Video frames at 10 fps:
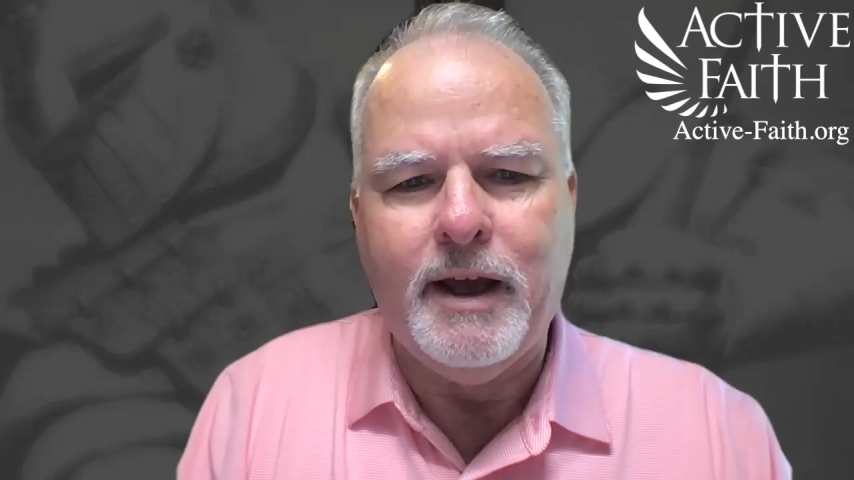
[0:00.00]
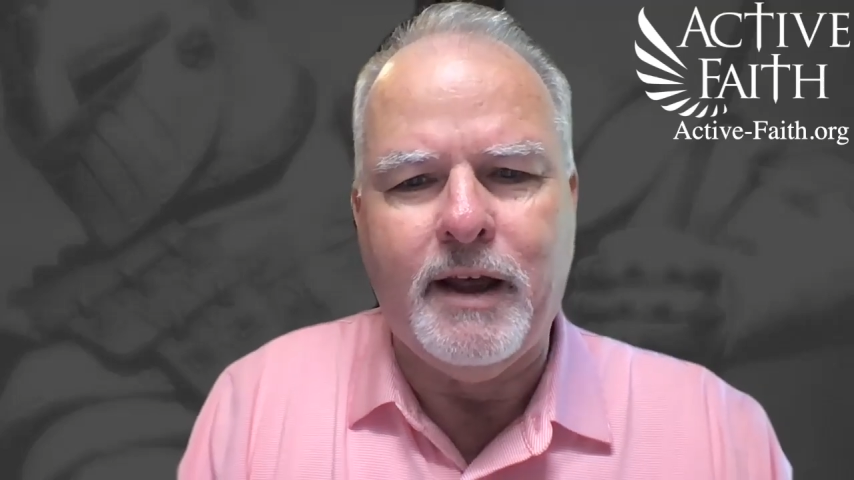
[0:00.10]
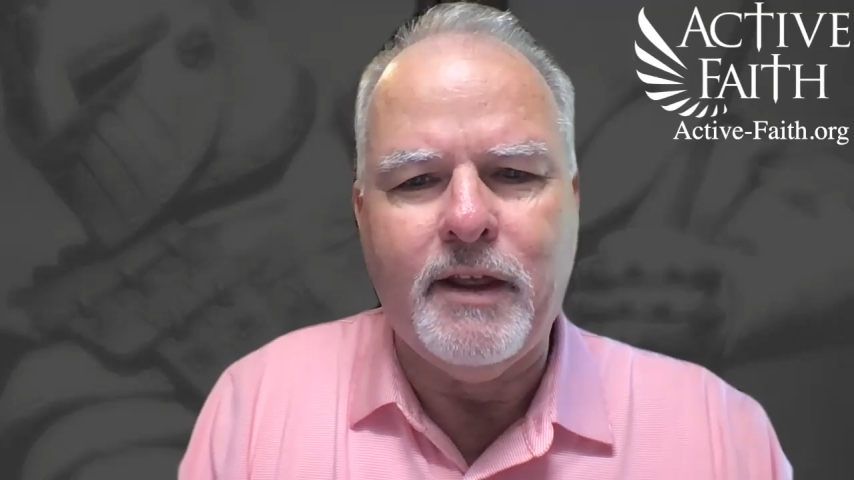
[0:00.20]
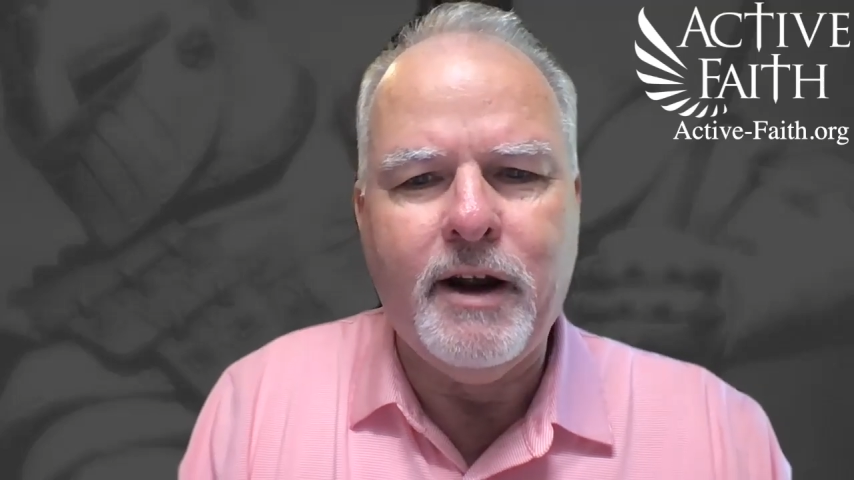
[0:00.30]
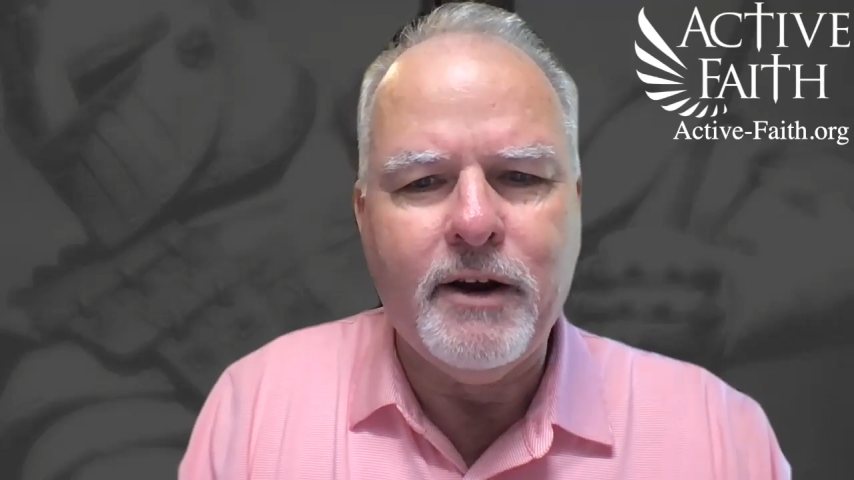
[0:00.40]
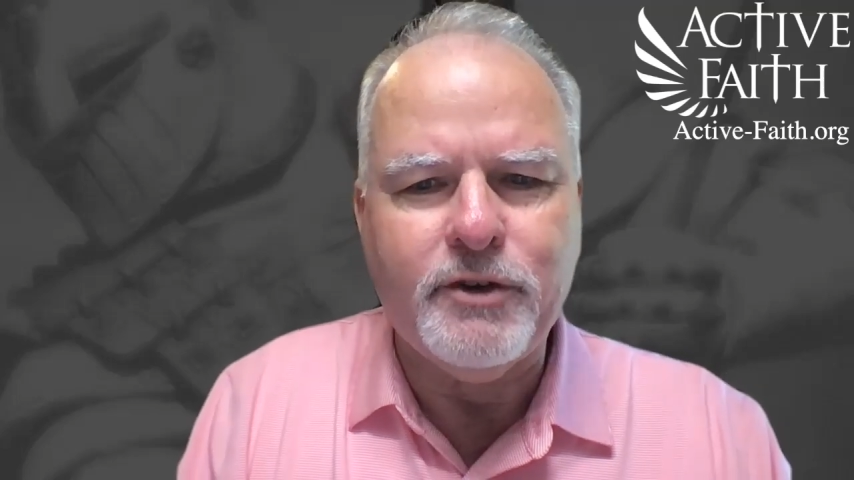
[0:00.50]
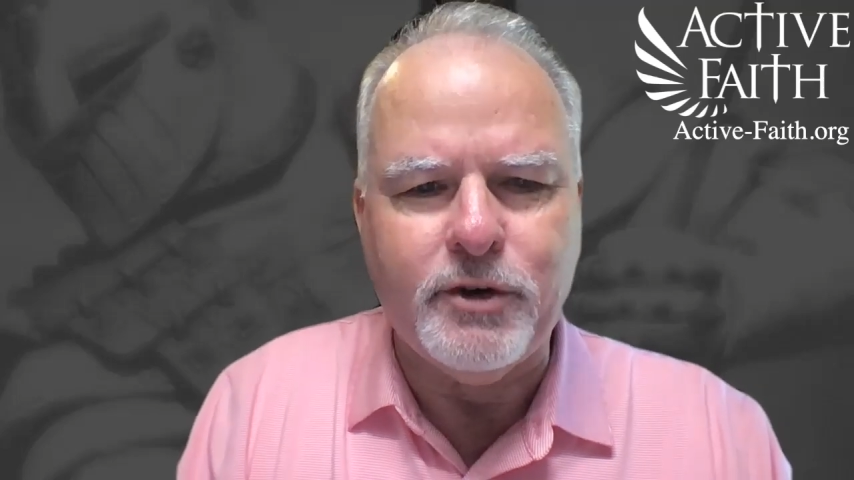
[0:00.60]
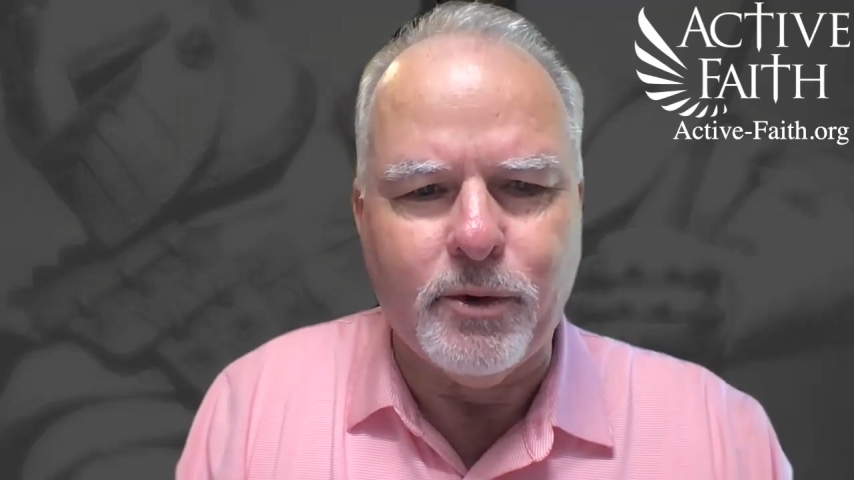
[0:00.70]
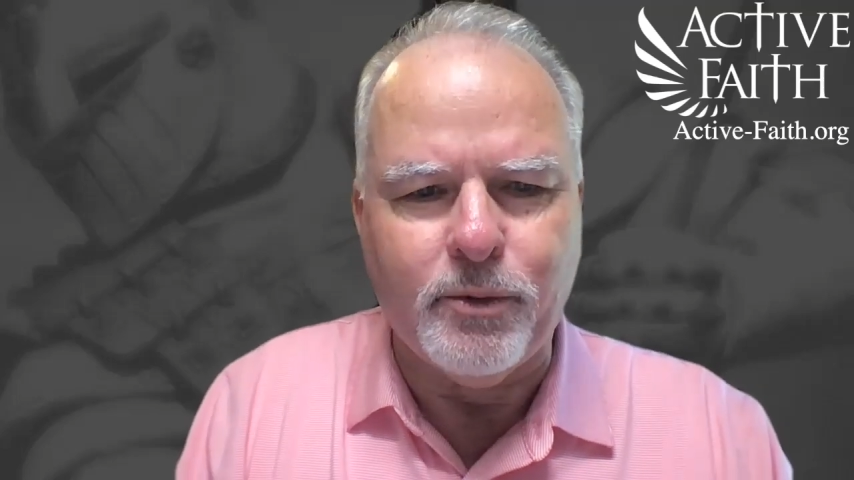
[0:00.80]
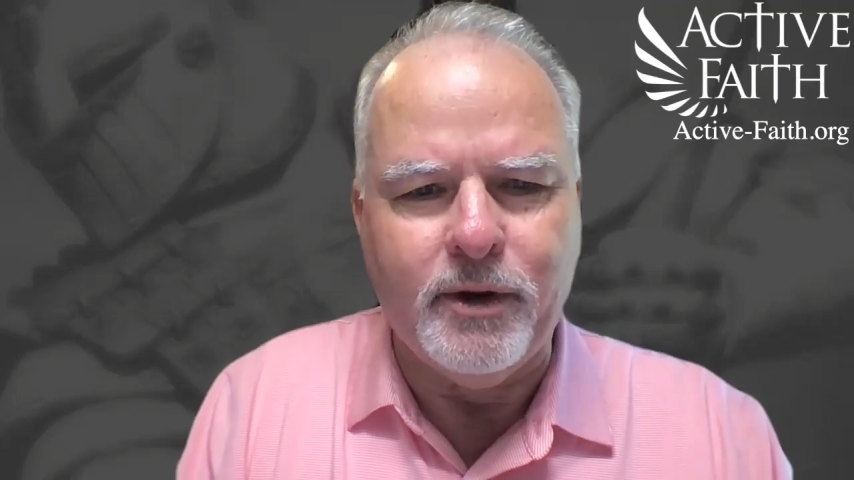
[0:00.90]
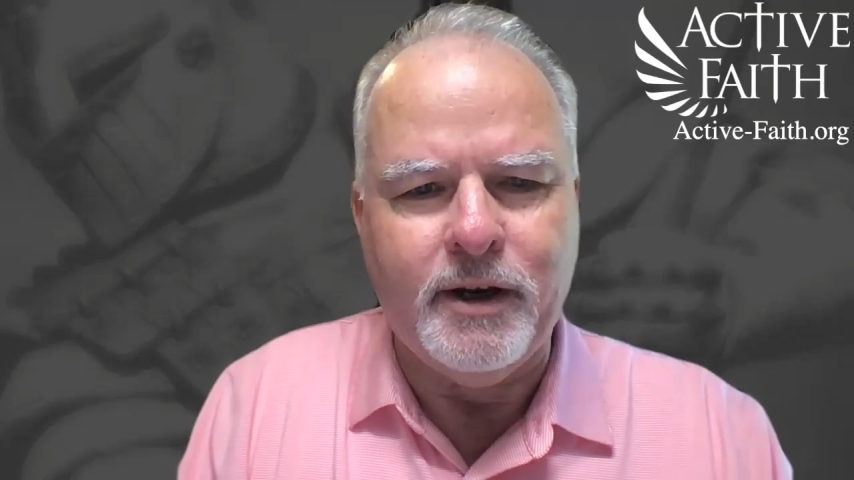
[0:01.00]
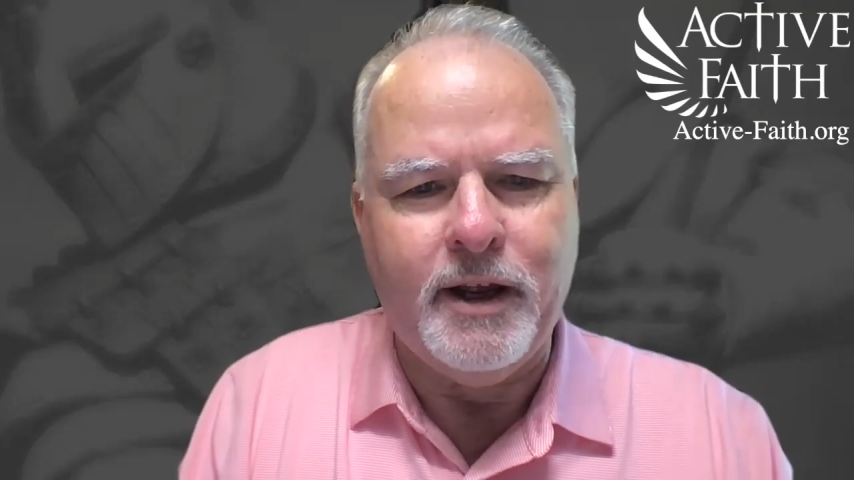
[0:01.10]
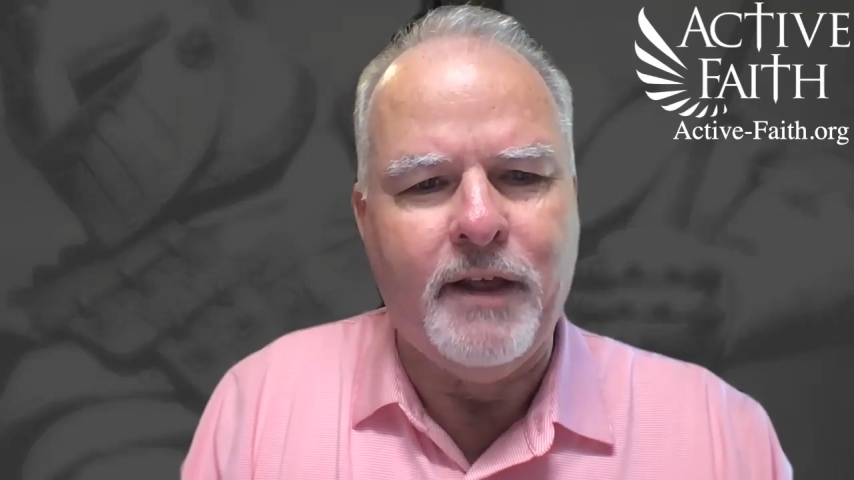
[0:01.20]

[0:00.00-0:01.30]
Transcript: and their children